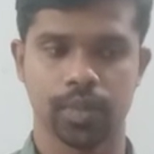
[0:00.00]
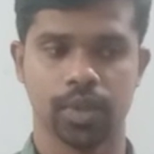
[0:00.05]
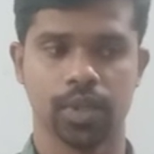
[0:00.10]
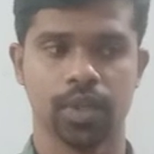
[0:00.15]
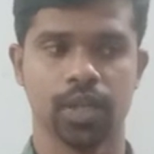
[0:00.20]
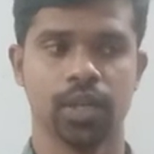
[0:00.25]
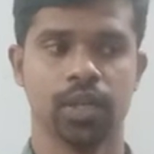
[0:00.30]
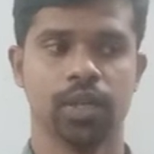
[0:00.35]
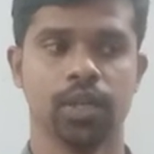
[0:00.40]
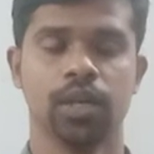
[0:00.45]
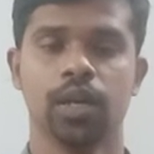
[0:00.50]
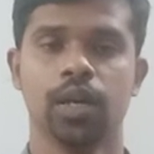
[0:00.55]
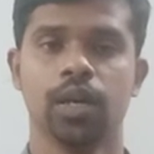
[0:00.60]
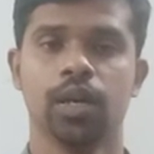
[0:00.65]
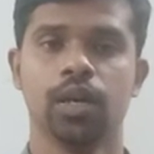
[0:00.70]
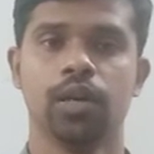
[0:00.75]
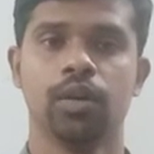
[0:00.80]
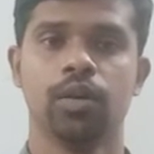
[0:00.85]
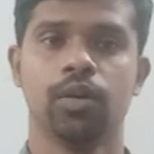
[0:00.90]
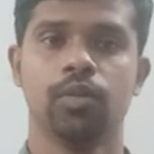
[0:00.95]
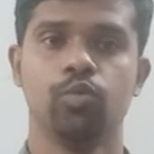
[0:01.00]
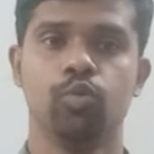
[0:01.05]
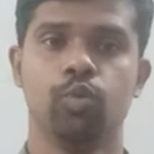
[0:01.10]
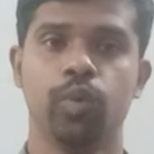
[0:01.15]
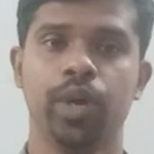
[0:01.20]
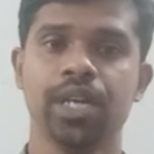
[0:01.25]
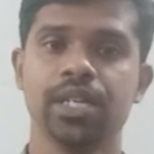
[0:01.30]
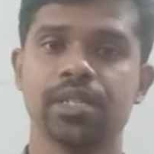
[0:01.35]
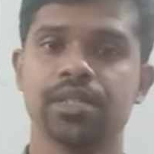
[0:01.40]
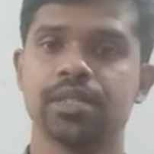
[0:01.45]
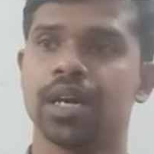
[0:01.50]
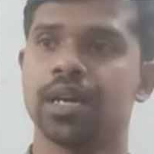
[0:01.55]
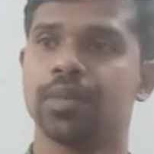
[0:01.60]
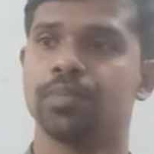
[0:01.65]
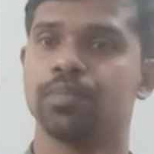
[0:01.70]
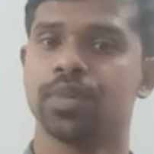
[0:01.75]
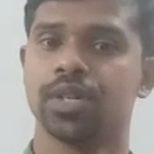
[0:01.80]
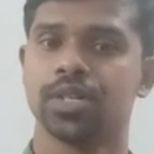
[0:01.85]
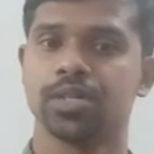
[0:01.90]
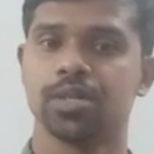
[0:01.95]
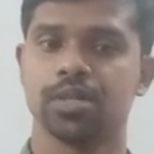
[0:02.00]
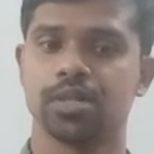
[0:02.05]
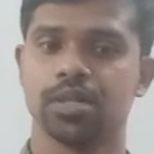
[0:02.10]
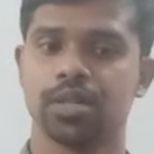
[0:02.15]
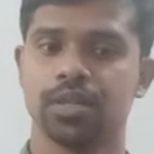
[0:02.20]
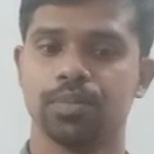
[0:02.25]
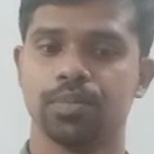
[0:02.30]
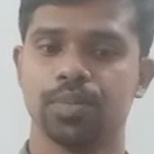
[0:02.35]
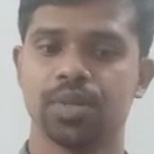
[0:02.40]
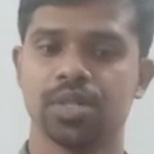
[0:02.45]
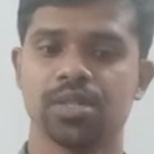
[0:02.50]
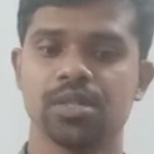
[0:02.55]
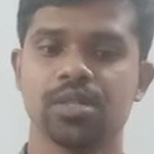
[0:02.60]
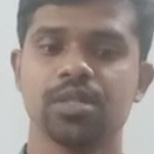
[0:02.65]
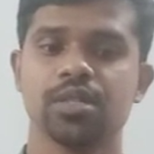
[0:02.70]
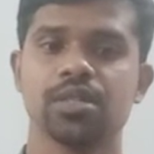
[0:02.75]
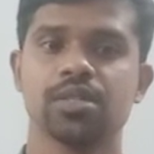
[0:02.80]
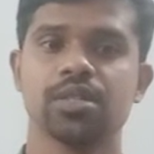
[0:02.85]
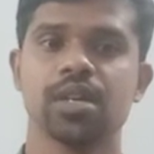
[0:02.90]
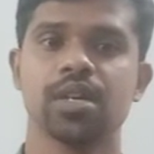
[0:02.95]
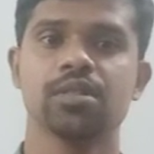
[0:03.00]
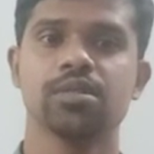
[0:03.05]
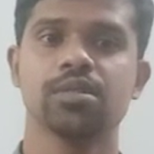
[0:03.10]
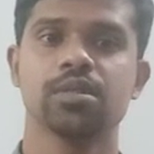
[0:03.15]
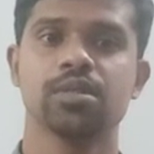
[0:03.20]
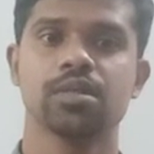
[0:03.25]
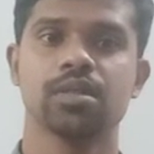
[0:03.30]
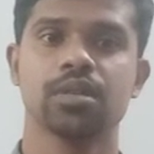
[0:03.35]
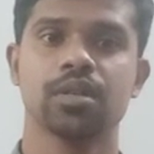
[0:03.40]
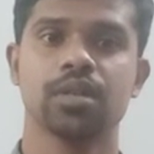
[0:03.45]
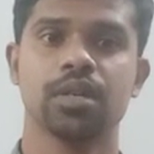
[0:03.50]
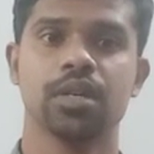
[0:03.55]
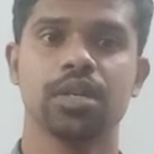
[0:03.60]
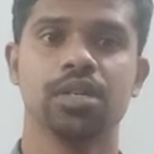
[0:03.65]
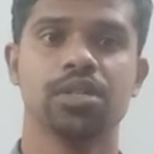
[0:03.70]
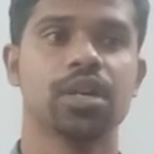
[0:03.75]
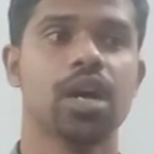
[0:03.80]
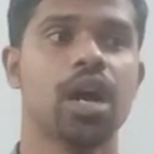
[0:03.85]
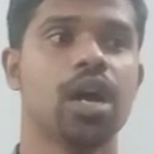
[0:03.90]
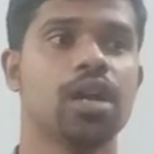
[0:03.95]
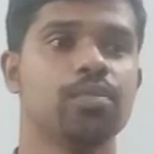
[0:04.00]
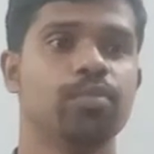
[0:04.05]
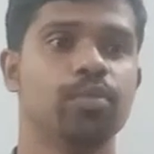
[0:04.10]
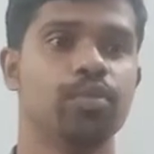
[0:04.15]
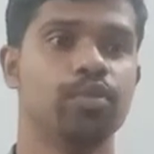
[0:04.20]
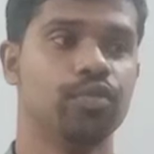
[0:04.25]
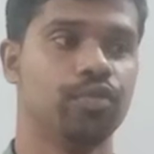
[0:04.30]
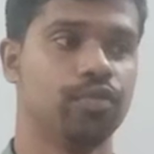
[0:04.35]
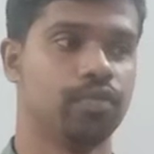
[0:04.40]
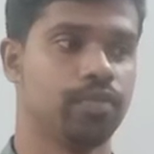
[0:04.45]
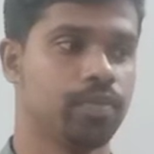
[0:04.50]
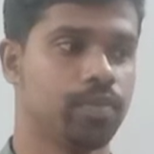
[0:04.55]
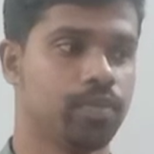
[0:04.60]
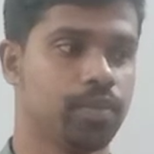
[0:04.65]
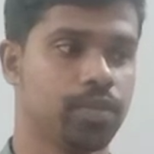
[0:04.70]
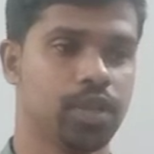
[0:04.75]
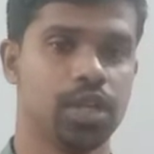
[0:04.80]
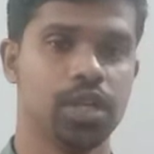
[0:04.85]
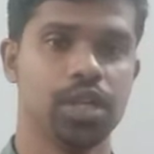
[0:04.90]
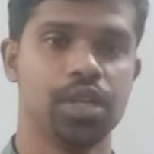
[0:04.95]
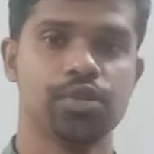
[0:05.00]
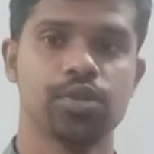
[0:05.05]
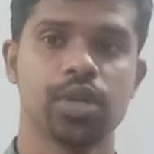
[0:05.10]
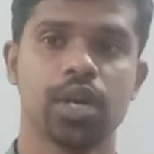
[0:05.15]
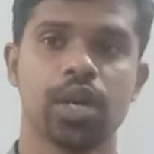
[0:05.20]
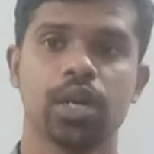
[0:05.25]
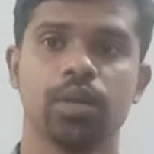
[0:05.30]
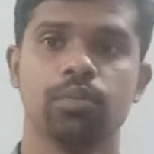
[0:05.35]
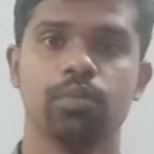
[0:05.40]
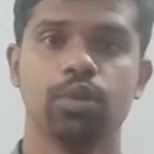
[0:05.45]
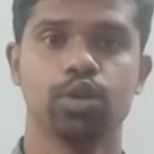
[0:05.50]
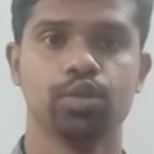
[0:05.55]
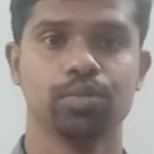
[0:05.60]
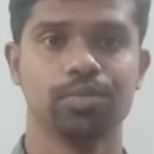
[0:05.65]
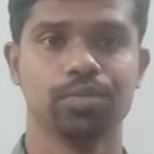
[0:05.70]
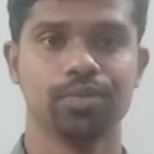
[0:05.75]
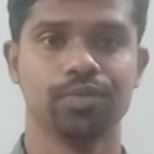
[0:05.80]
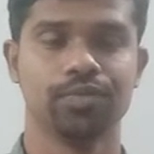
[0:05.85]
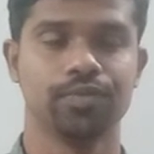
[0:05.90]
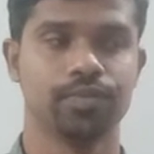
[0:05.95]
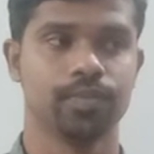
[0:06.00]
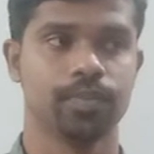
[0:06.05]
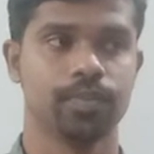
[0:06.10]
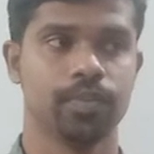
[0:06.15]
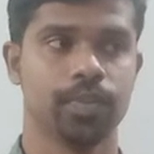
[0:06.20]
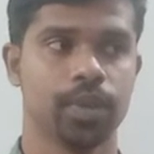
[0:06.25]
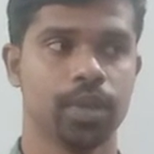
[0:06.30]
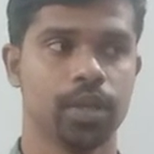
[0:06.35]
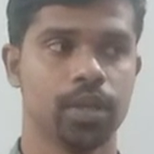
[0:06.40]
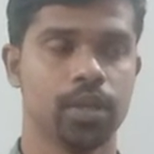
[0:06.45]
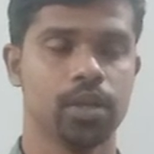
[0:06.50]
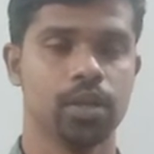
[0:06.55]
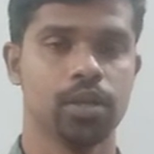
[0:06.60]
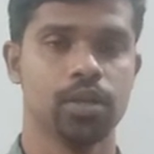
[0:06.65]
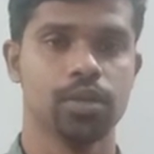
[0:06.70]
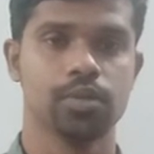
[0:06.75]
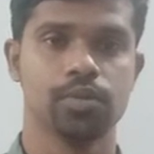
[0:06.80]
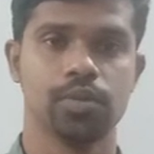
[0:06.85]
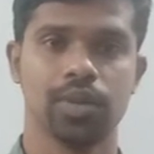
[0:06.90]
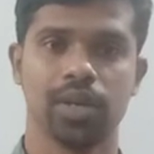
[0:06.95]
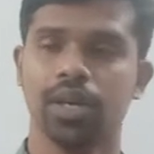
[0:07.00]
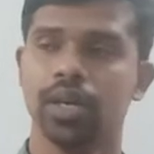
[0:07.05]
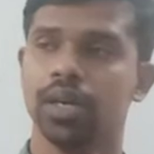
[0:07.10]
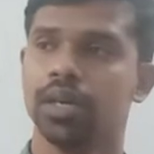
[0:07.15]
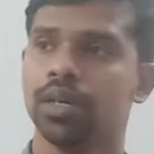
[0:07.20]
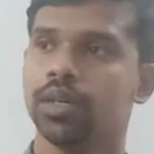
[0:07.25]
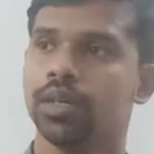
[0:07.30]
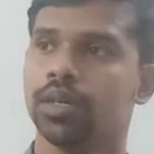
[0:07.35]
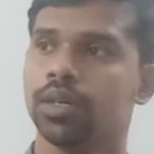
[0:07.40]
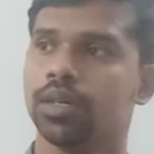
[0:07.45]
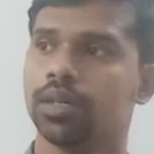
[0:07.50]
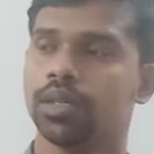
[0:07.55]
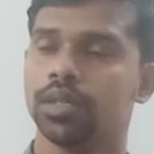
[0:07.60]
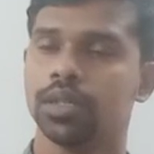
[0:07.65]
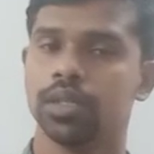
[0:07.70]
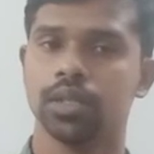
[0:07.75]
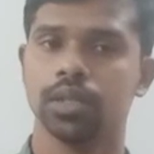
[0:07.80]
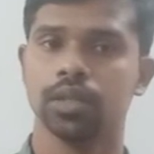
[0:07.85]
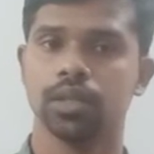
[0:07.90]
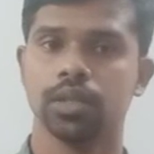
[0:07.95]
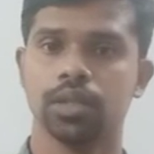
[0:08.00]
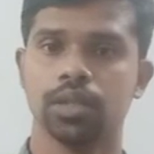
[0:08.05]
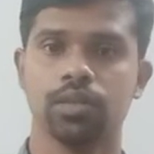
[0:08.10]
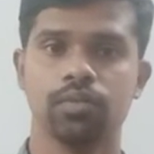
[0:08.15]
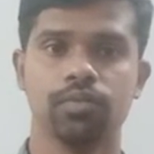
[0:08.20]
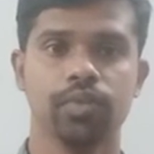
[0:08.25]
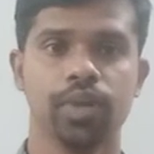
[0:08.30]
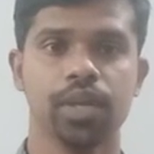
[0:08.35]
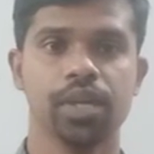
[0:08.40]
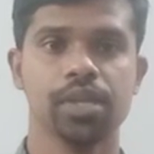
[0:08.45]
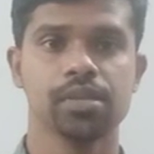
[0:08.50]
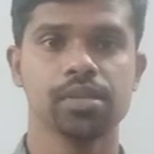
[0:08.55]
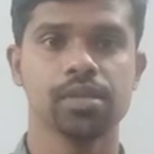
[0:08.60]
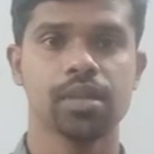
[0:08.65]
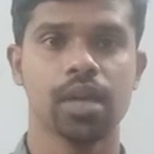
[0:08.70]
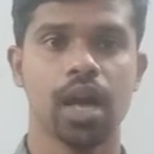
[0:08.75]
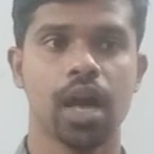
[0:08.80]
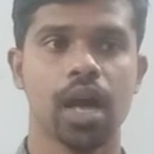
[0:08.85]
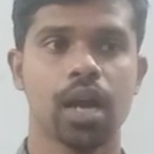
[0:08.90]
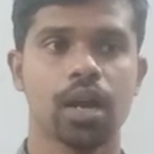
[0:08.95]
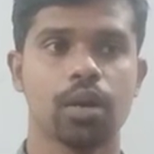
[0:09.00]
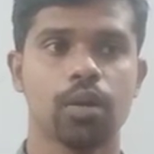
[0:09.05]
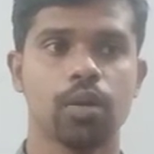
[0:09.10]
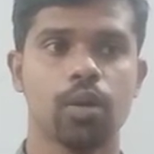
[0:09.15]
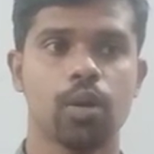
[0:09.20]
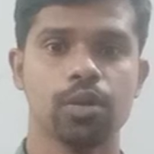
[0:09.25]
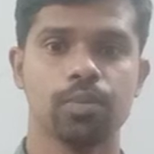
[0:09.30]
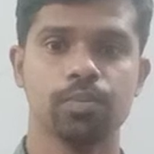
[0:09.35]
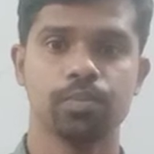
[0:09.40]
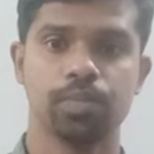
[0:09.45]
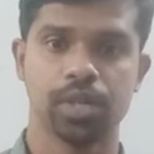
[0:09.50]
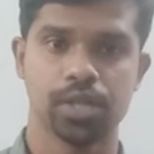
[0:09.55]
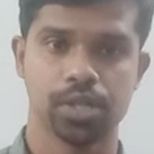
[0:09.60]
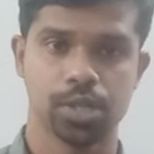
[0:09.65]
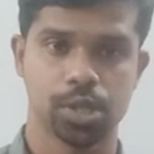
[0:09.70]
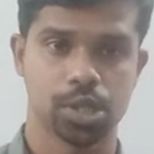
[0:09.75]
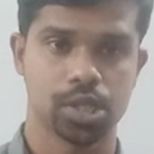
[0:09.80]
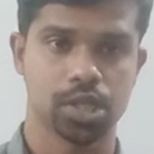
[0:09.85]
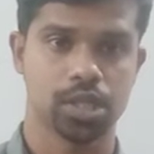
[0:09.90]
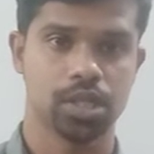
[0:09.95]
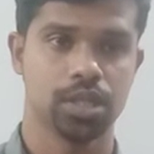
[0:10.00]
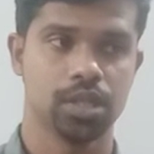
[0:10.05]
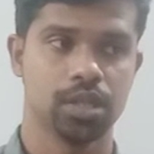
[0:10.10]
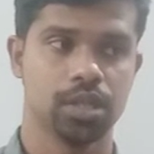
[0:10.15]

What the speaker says: the wings are pressed in the sense it can't move, it is unable to move. So here the wings are not pressed.